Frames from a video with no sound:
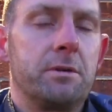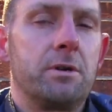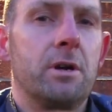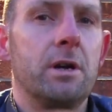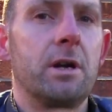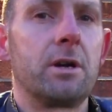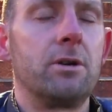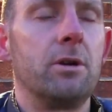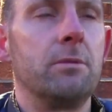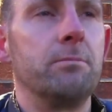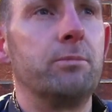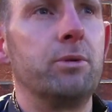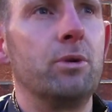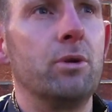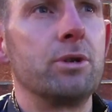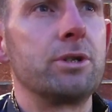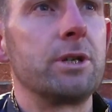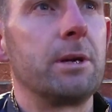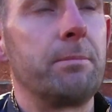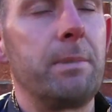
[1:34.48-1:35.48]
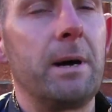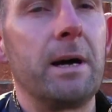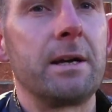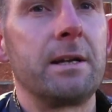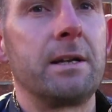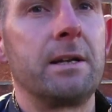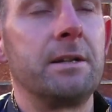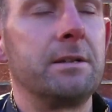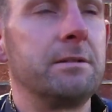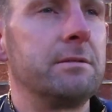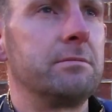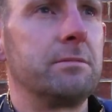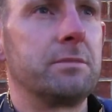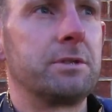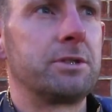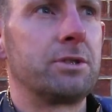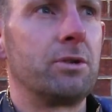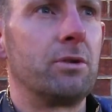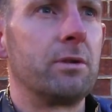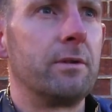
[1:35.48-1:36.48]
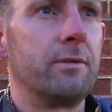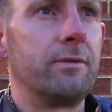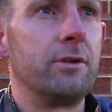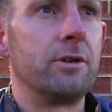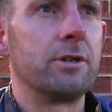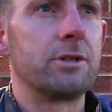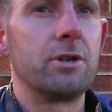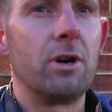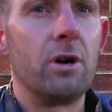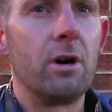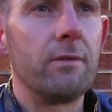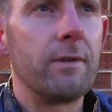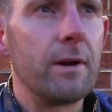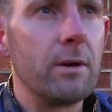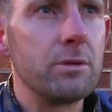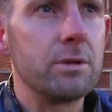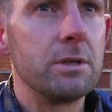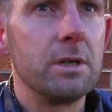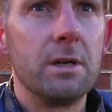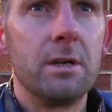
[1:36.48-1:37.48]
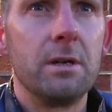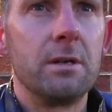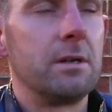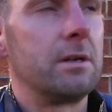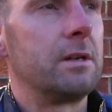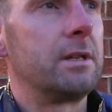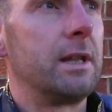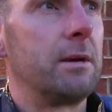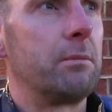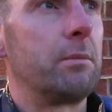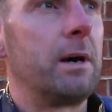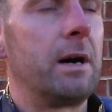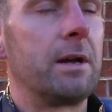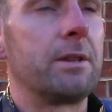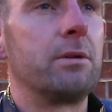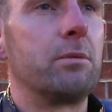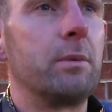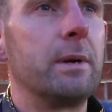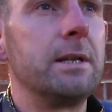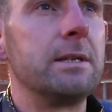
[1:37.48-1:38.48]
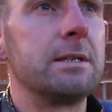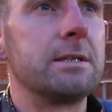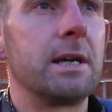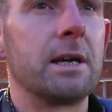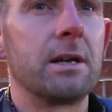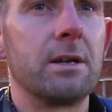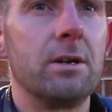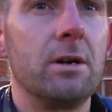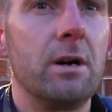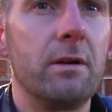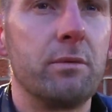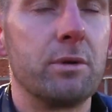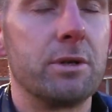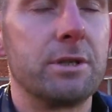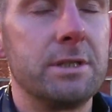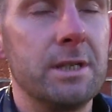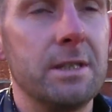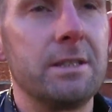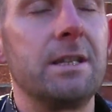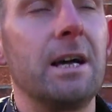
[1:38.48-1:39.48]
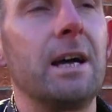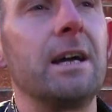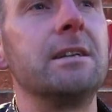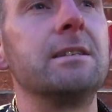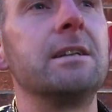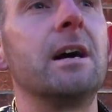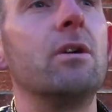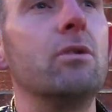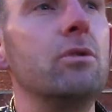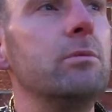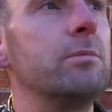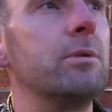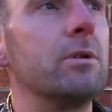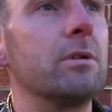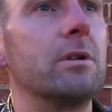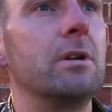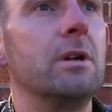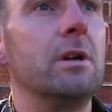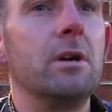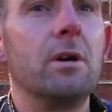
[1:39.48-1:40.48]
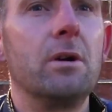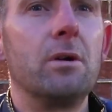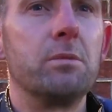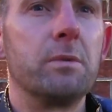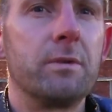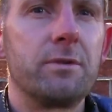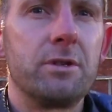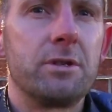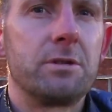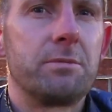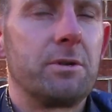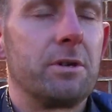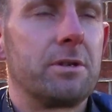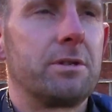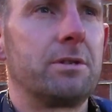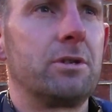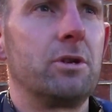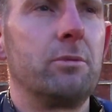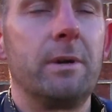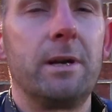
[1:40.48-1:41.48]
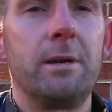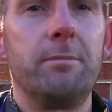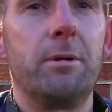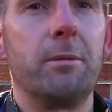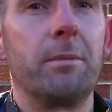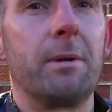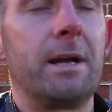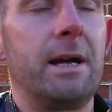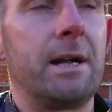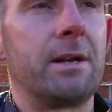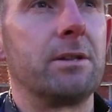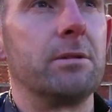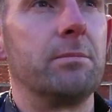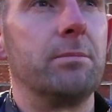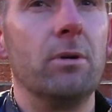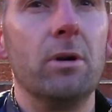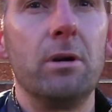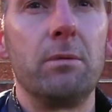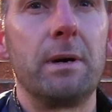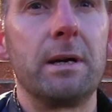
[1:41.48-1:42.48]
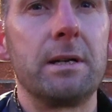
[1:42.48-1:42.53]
got our composure back and then saw the first half out, and then we had the win second half, which did die down, but we've just got too many people ahead of the ball.